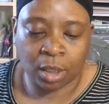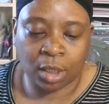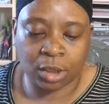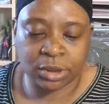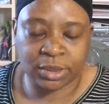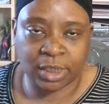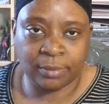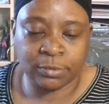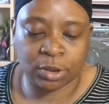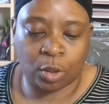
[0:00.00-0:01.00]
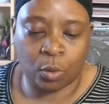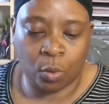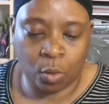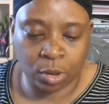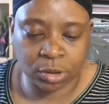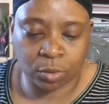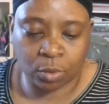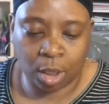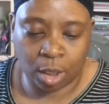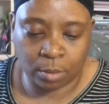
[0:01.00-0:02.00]
contempt also
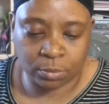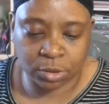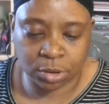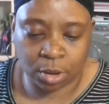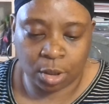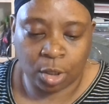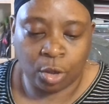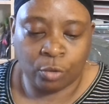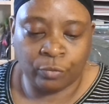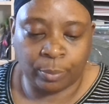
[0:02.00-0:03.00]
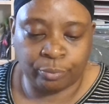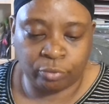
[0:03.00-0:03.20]
comes. When